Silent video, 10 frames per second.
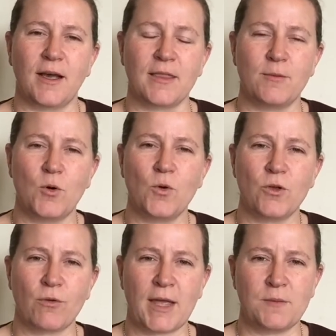And the more
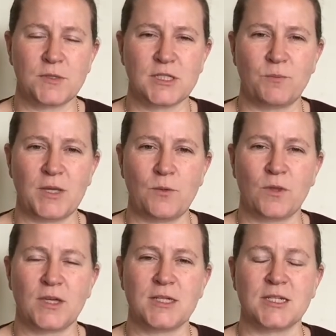you're able to be
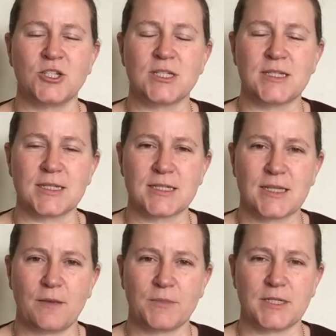with it and just
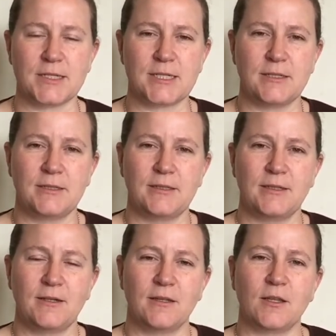accept it,
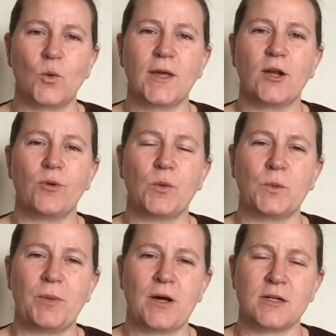the quicker it
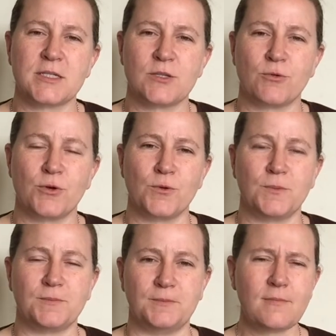will pass through.
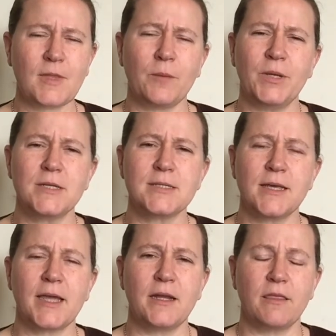Because
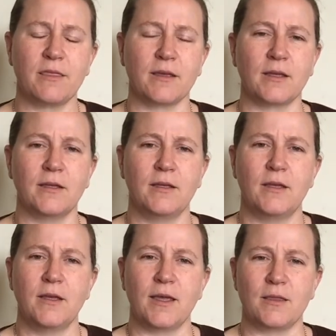like anything,
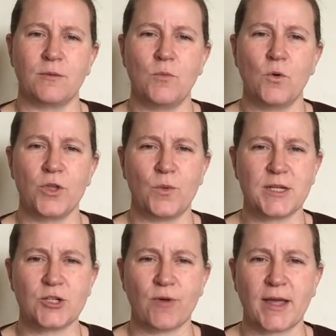the more you
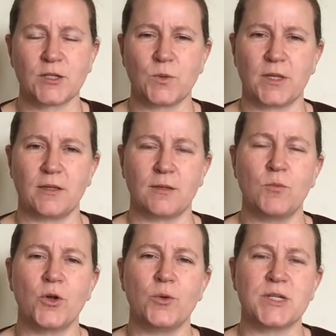interact with it, the
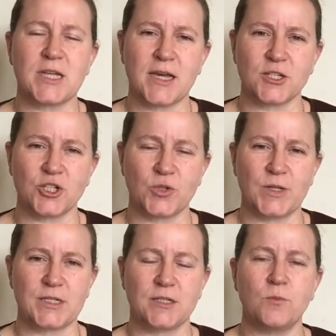more you attach to
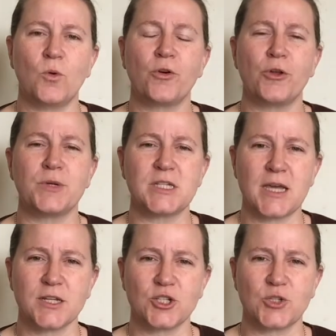it. The more you
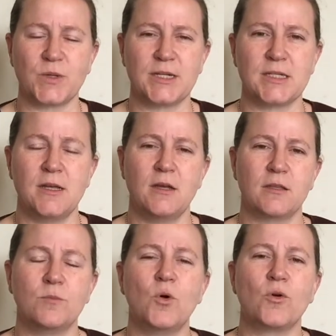attach to it,
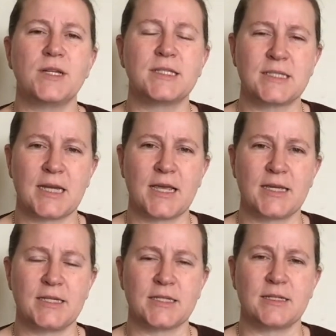the more it
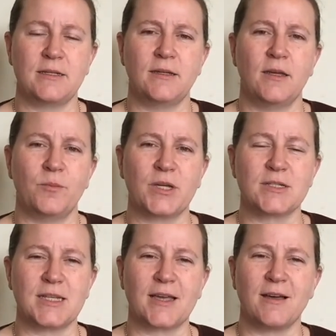stays,
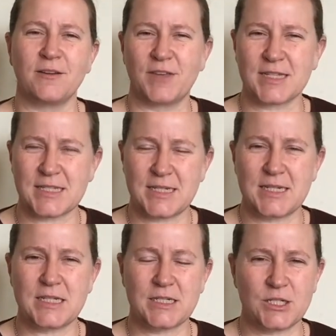because it kind of gets
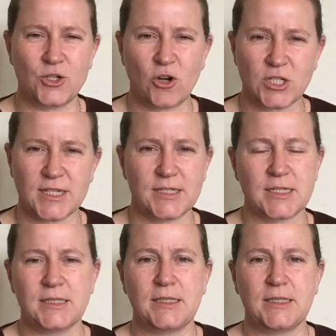knitted and knotted.